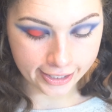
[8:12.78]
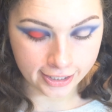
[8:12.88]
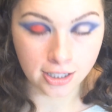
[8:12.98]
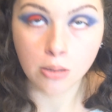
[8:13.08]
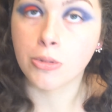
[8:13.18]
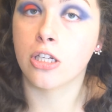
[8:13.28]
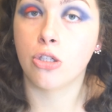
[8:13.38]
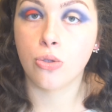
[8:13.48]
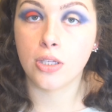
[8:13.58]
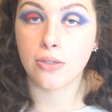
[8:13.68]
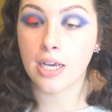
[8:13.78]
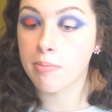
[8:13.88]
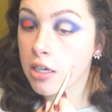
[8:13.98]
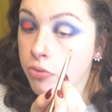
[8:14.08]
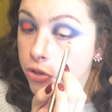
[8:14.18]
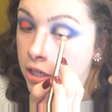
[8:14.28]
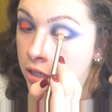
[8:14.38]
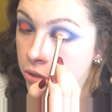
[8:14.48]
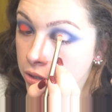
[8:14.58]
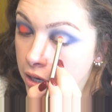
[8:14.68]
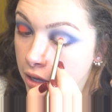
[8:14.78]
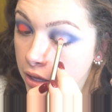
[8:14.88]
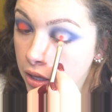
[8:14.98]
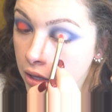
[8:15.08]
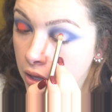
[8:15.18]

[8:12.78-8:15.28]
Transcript: And I'm gonna do the same thing for the other eye.